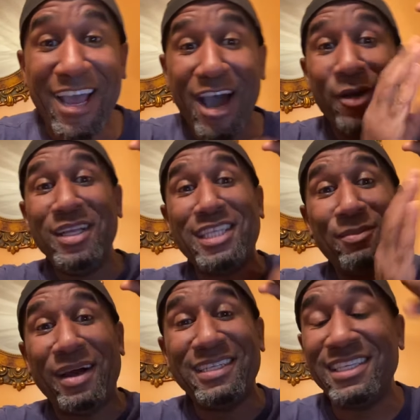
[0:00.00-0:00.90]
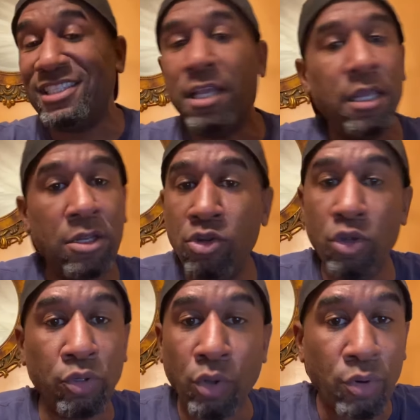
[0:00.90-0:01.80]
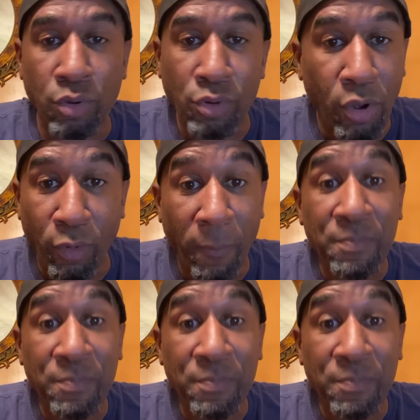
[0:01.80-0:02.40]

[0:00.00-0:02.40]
Are we talking about this? No.